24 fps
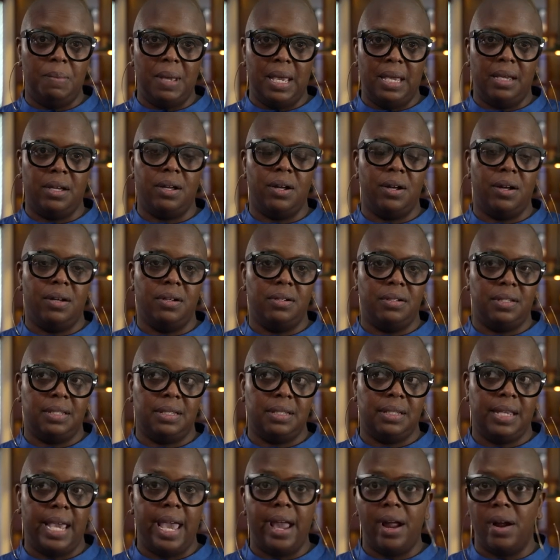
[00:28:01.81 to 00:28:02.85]
Baker's
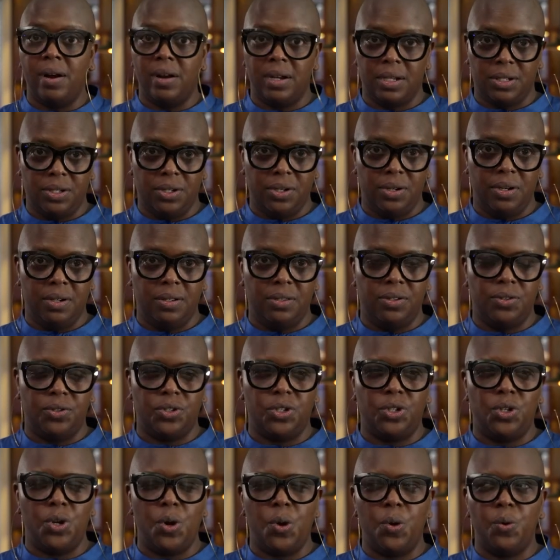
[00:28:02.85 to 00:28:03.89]
character.
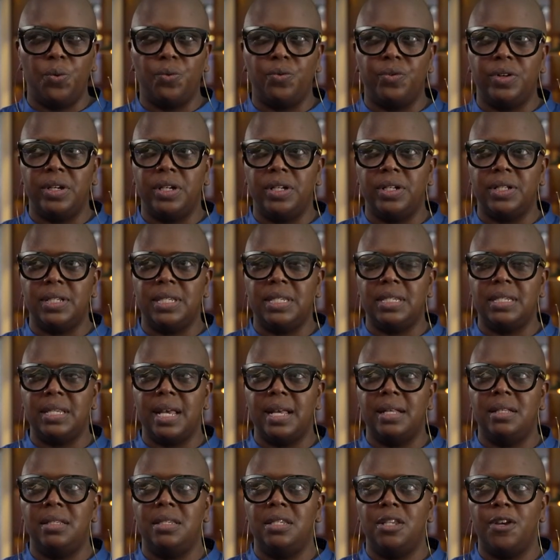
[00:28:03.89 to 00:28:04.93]
There's no real
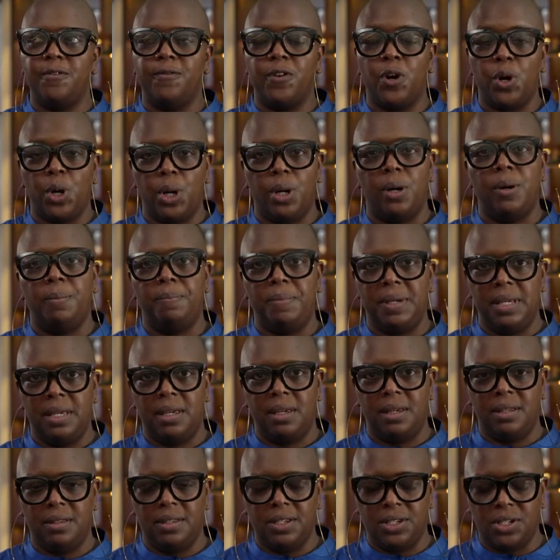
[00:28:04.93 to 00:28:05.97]
sense of her
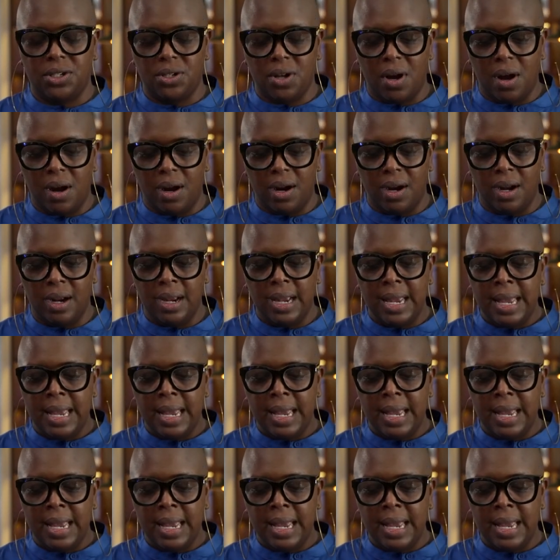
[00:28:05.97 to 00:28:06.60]
being the star.